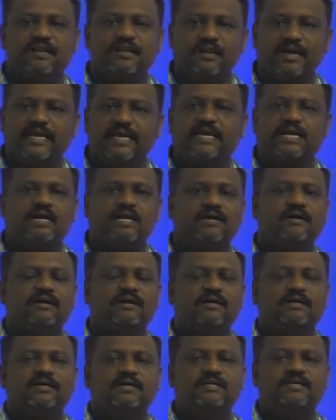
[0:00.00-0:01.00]
like
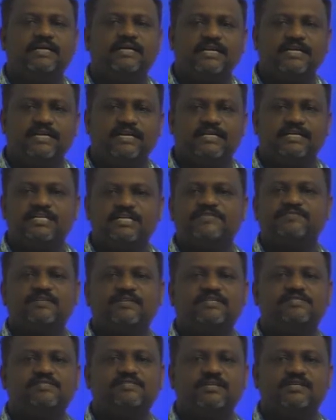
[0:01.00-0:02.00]
data transfer
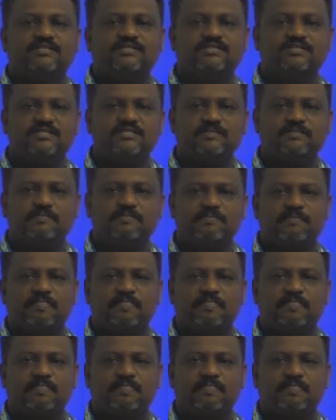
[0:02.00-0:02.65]
instructions,